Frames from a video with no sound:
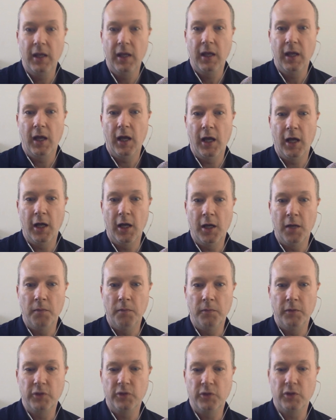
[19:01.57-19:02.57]

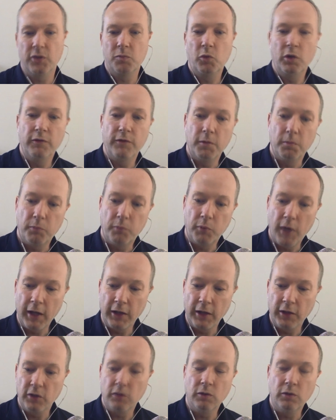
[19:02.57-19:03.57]
So it's more of the
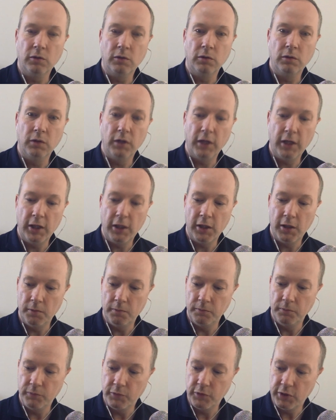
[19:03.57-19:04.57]
practical
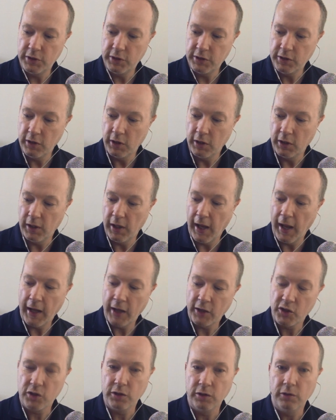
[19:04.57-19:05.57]

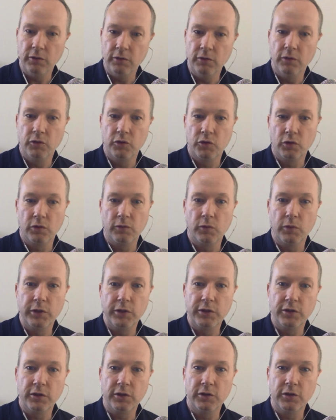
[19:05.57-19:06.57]
action sort of
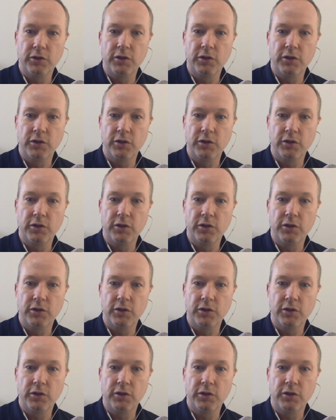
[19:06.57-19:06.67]
research.